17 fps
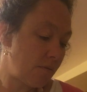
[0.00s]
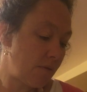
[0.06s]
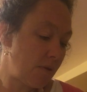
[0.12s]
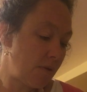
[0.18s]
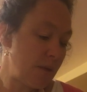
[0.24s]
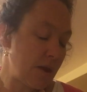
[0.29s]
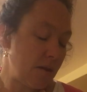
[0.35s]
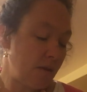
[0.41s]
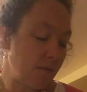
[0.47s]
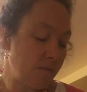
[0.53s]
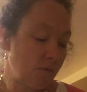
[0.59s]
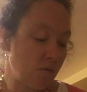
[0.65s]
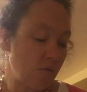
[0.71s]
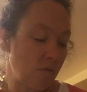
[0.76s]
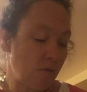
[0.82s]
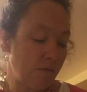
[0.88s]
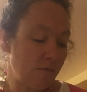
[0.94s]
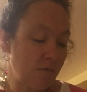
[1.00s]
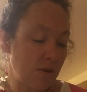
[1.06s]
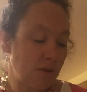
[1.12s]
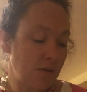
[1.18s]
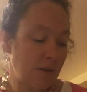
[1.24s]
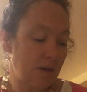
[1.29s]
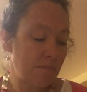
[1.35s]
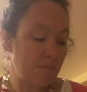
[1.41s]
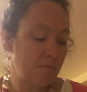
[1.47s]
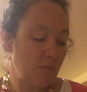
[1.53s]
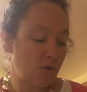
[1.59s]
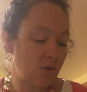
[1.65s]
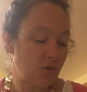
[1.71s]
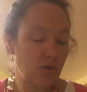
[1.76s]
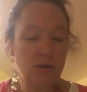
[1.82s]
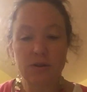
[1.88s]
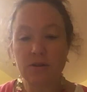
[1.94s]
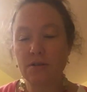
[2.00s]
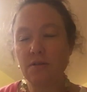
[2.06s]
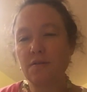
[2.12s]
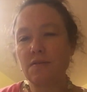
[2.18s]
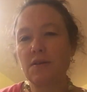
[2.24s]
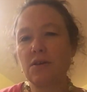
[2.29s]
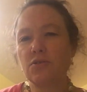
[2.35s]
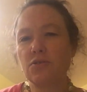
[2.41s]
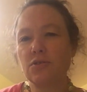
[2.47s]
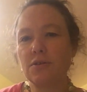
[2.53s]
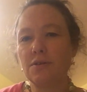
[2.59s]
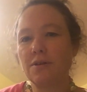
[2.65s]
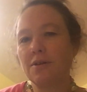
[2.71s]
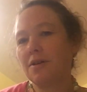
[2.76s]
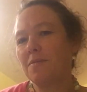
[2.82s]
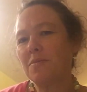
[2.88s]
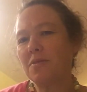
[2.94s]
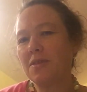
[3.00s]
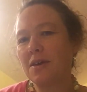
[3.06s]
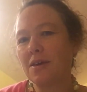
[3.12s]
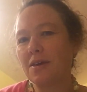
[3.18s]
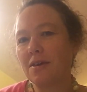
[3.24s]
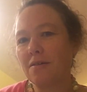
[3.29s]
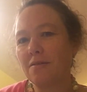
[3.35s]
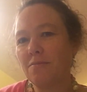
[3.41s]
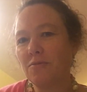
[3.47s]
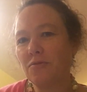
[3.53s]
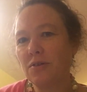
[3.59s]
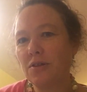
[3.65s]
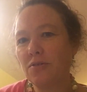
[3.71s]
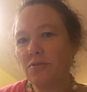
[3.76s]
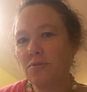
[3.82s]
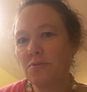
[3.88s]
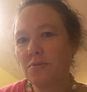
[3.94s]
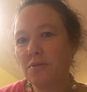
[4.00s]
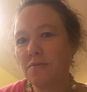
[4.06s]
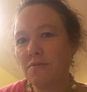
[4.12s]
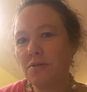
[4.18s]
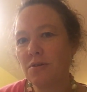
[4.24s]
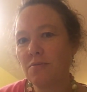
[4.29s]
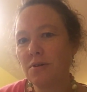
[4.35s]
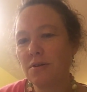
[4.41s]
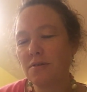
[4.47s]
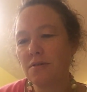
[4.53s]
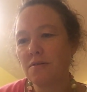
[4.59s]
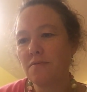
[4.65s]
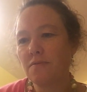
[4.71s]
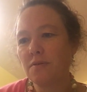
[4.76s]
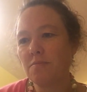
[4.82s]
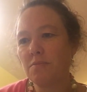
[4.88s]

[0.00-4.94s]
and then I've written down mission and session, and I'm not really sure what the root words are for